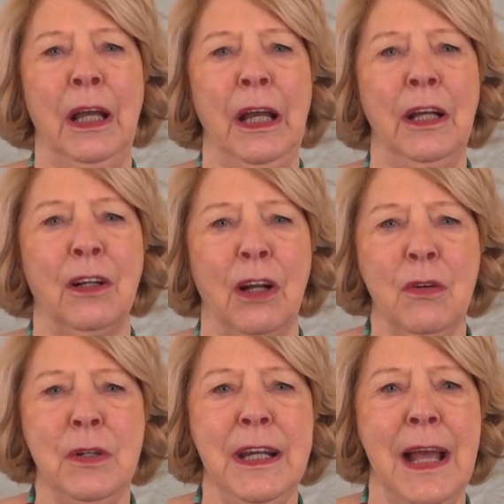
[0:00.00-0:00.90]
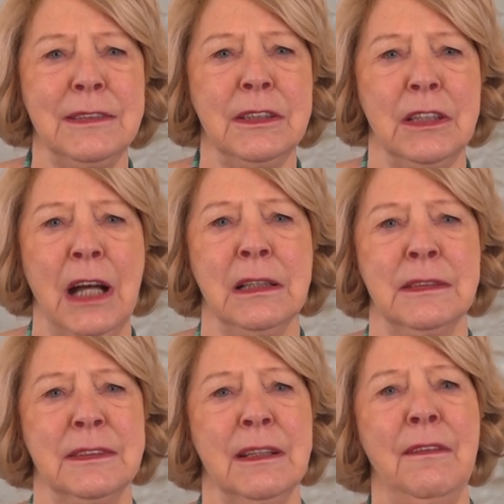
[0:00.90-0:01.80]
including as it
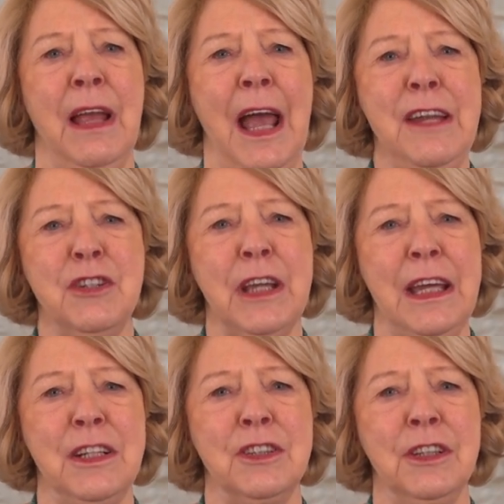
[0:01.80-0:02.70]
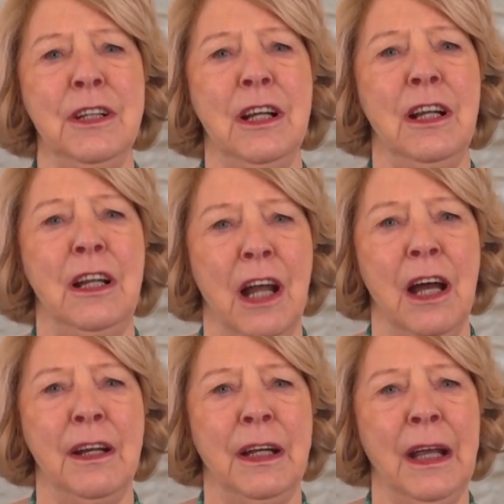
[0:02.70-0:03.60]
does education,
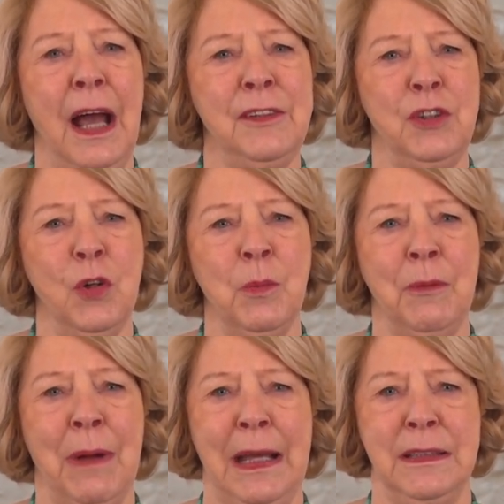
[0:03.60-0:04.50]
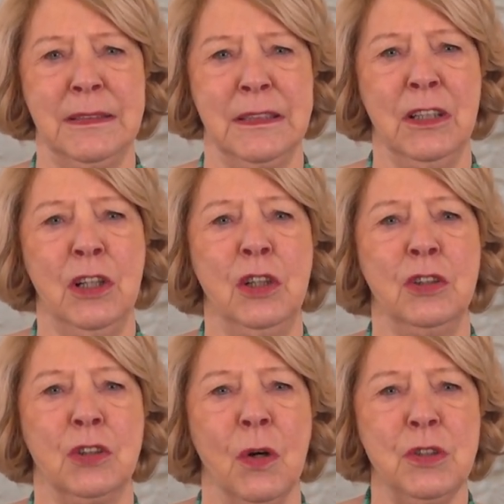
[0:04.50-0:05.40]
learning and human rights,
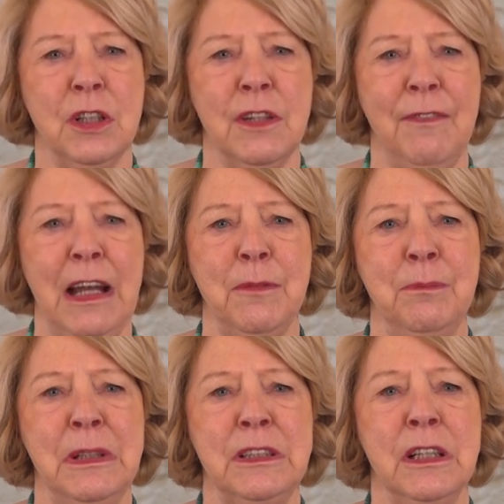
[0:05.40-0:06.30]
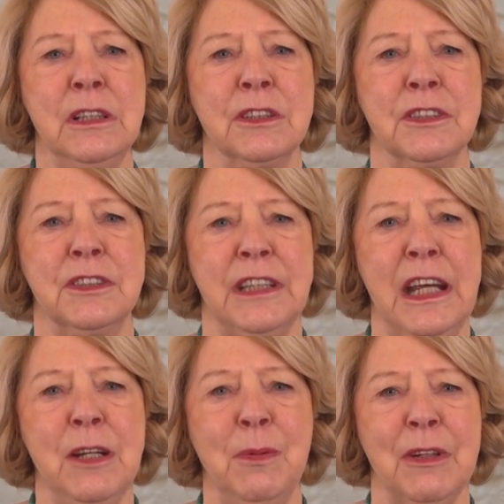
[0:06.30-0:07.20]
social development,
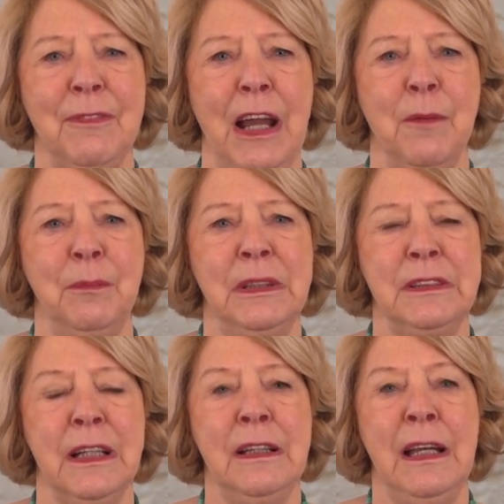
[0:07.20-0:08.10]
sustainable development,